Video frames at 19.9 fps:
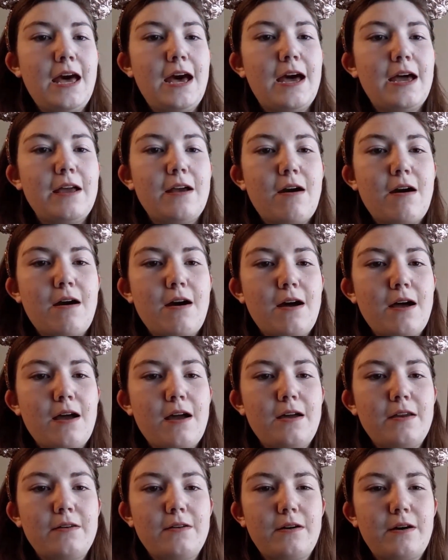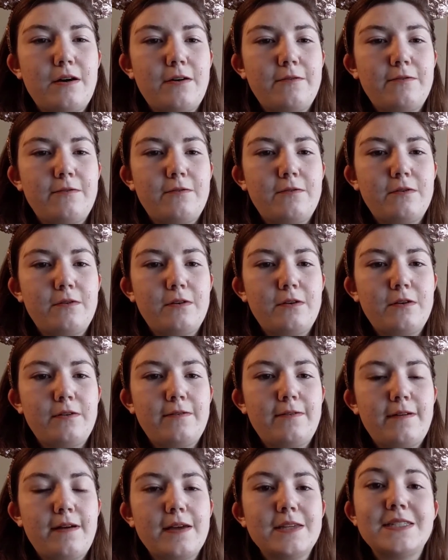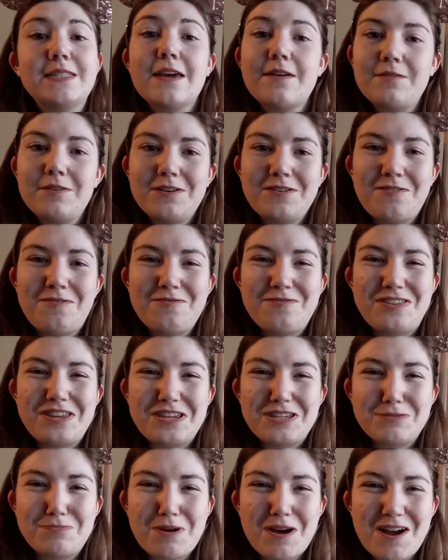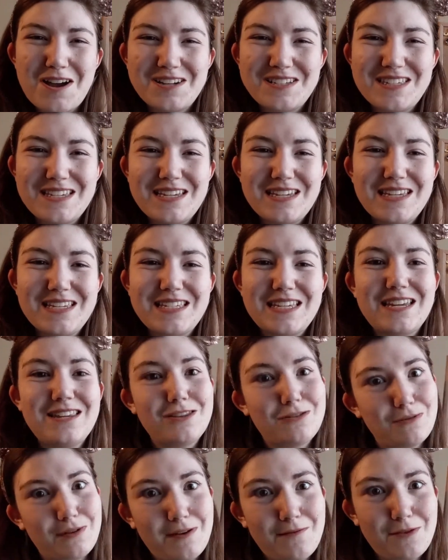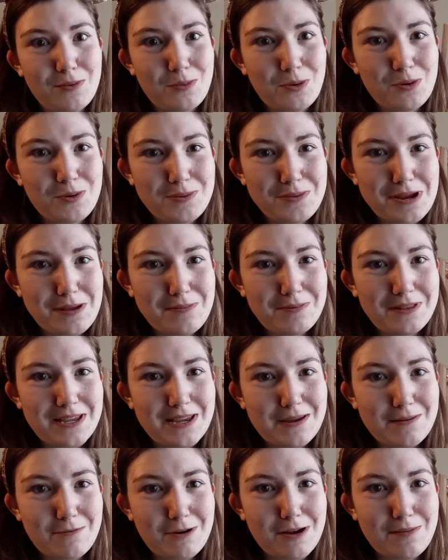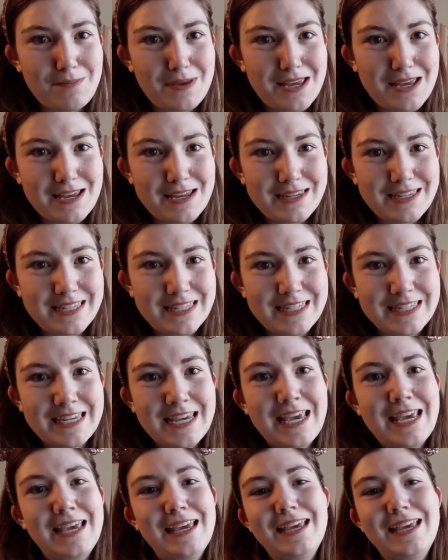I got 7 of these boxes, and 3 of them are repeats,